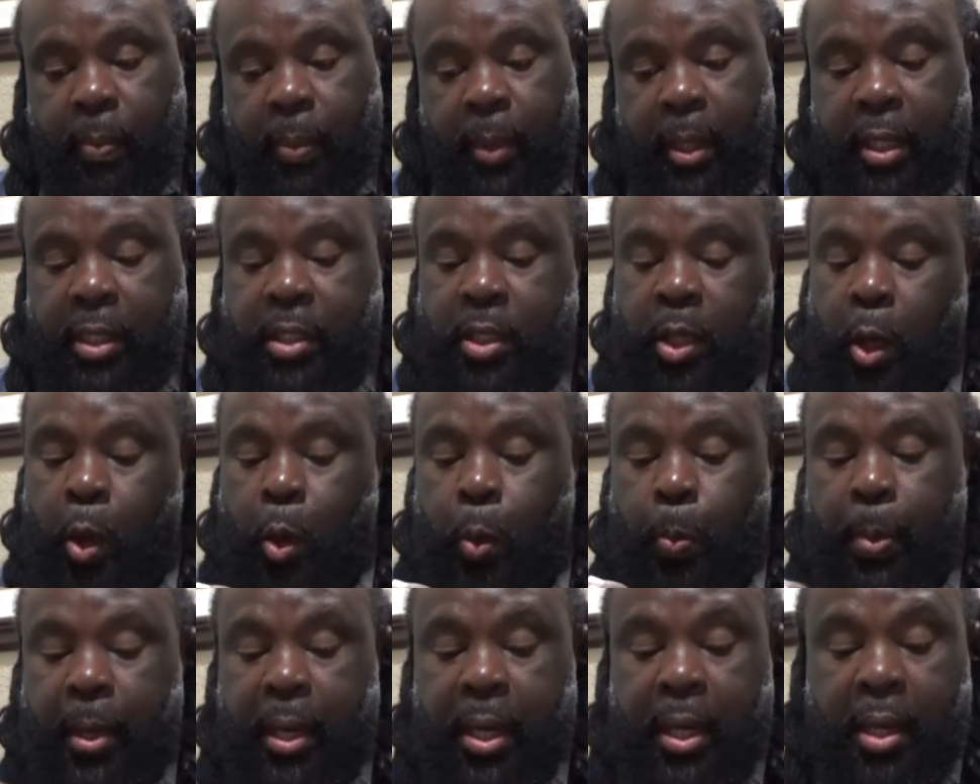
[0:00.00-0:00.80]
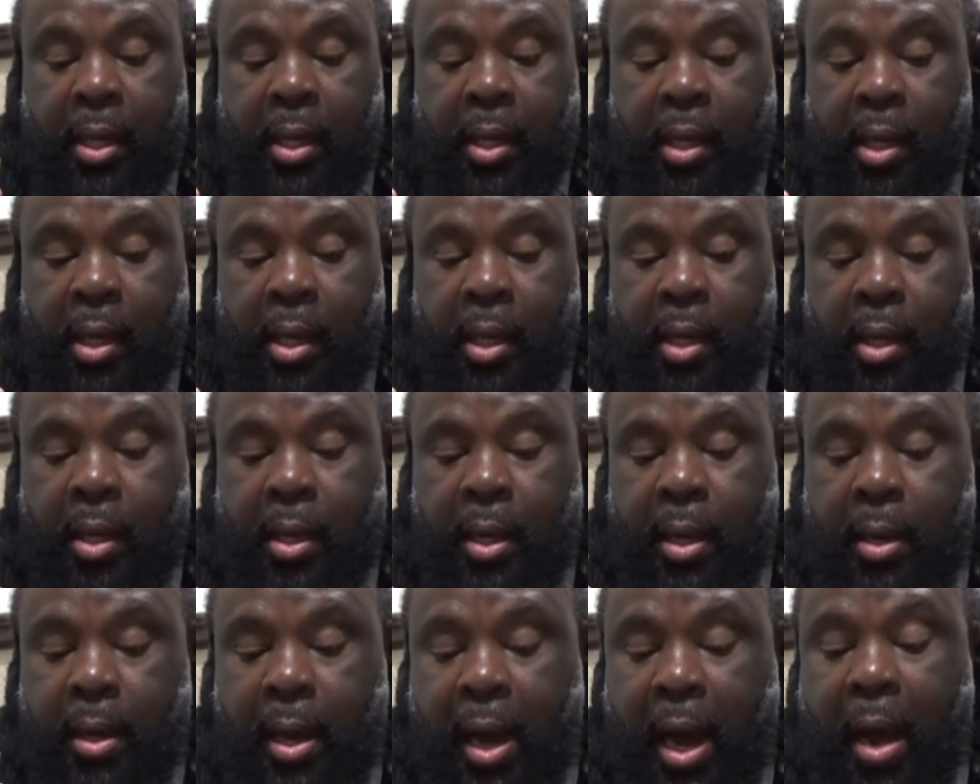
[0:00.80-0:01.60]
And he told me
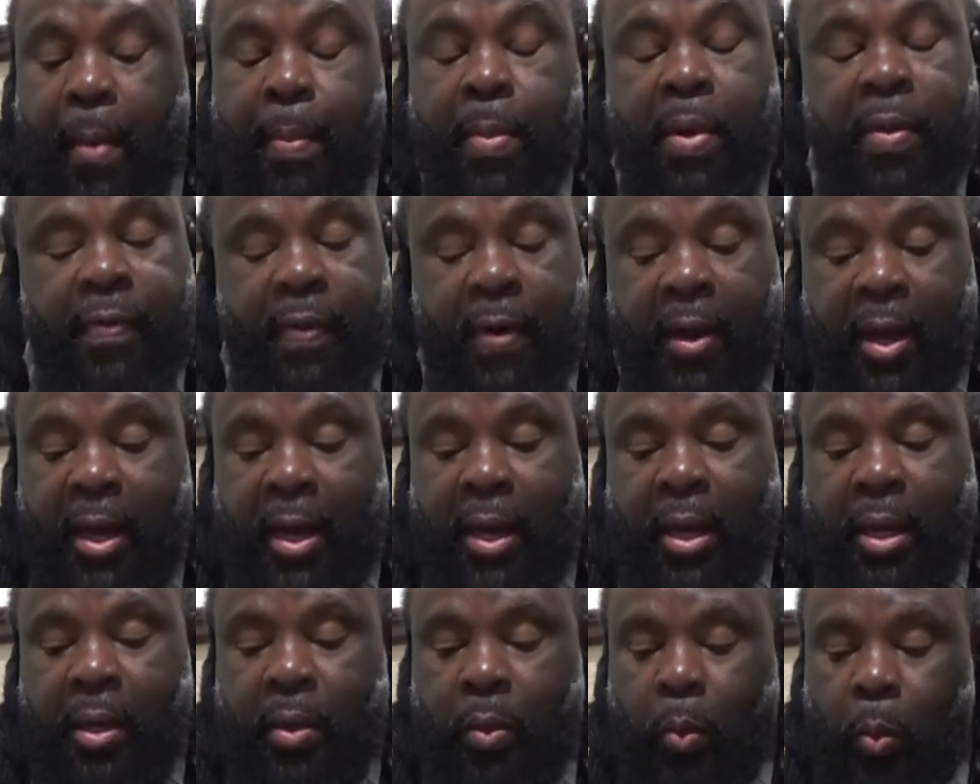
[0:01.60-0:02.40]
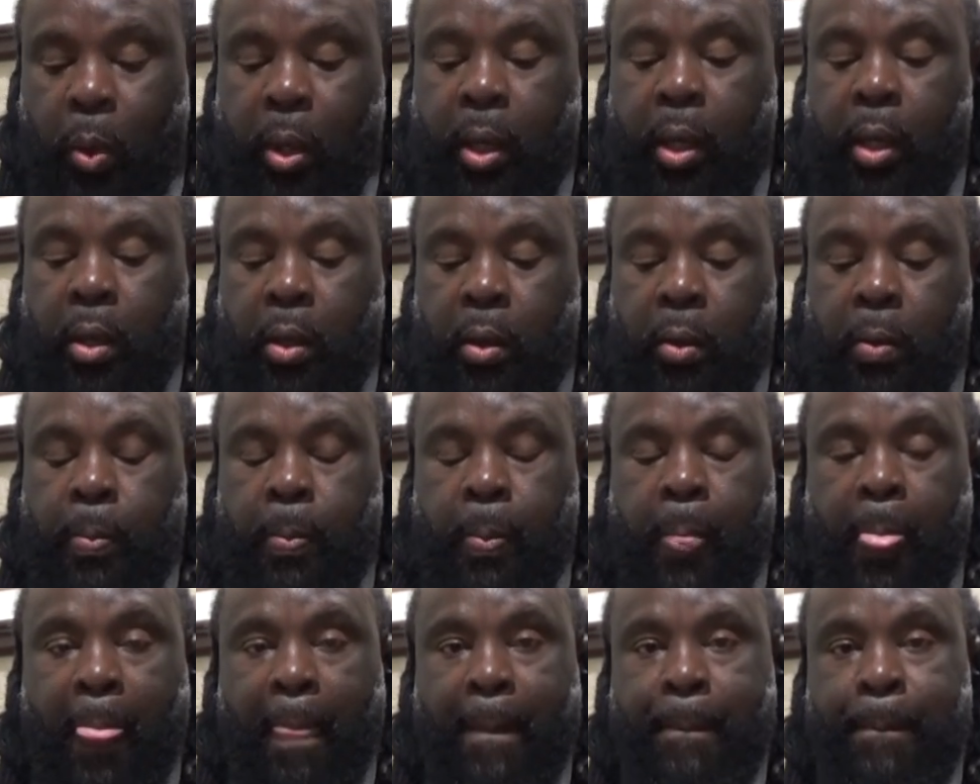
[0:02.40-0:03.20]
I'll be fine.
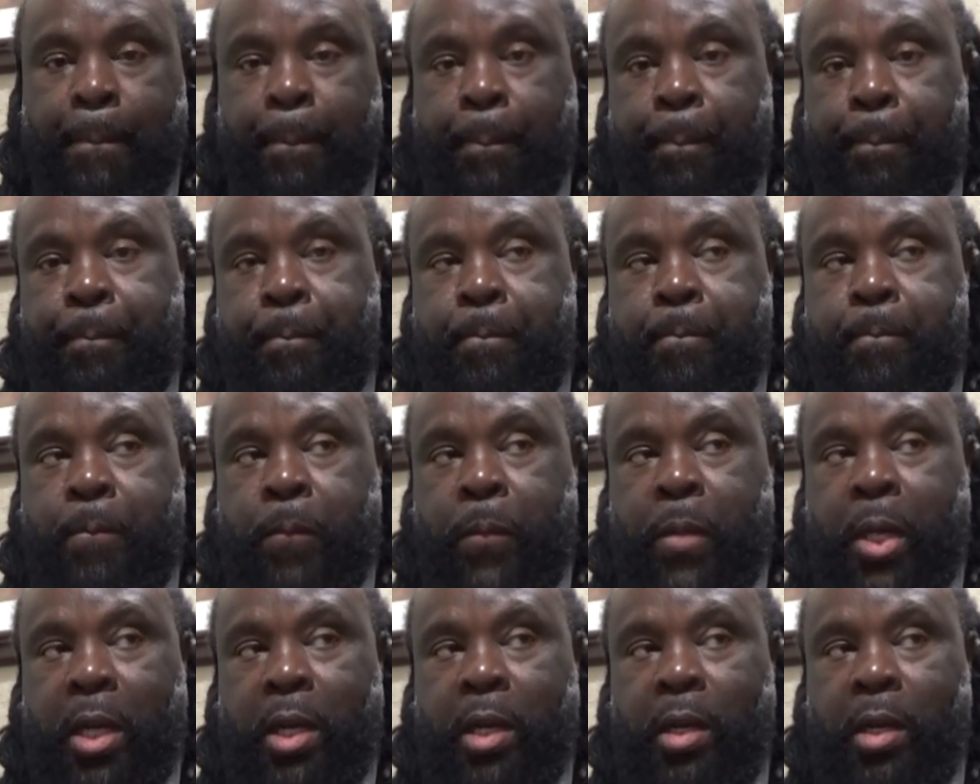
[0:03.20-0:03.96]
Well,